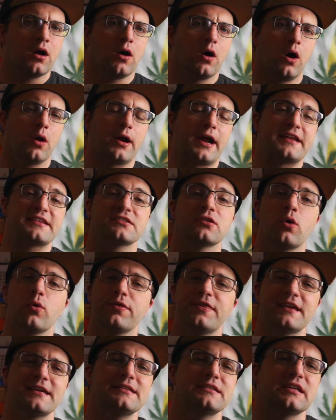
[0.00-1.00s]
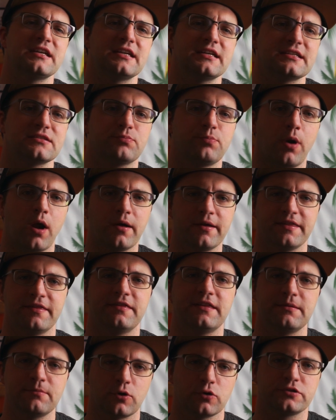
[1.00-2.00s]
All right, so this is probably
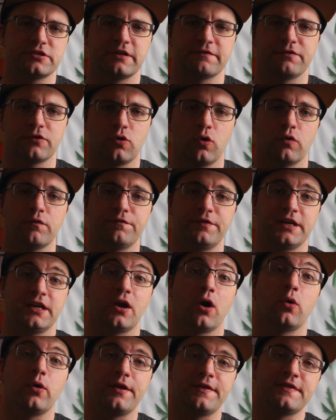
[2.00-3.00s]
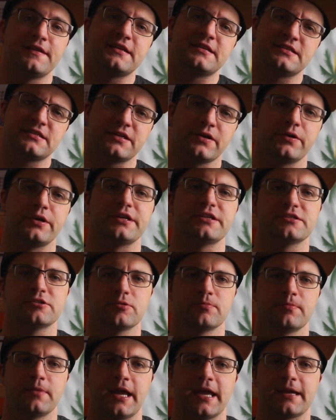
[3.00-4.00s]
the most difficult video in this series
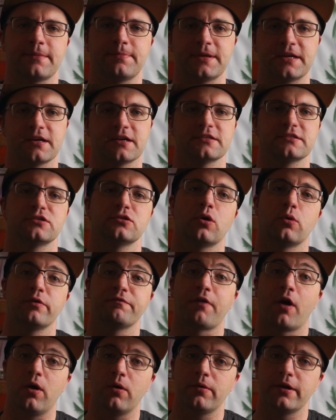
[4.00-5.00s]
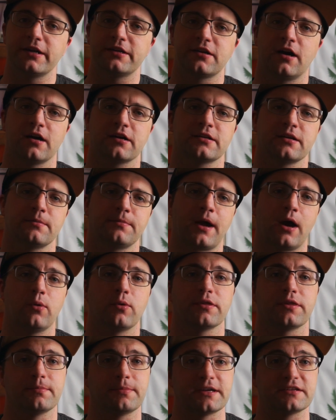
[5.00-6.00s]
to make because, you know, we've already talked about
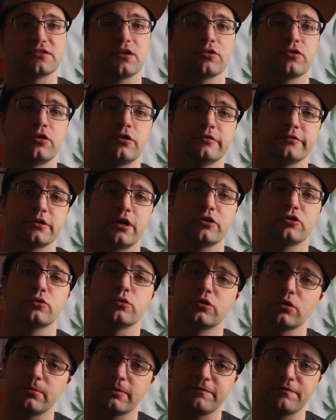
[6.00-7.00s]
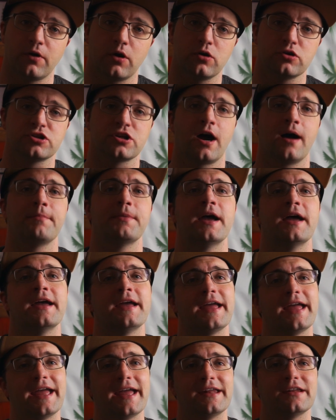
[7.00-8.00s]
what the best alternatives are to Adobe Photoshop
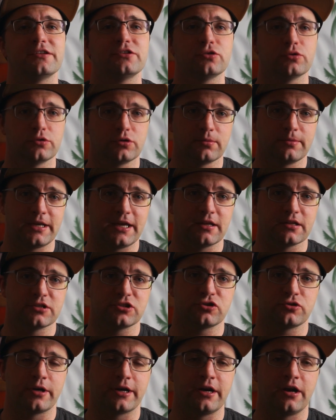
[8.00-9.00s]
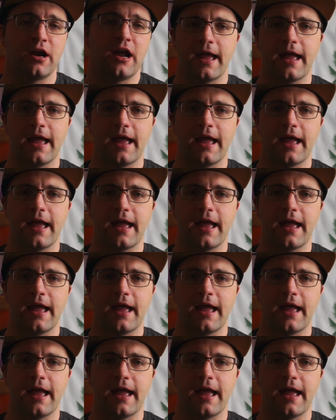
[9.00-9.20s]
and to Adobe Illustrator.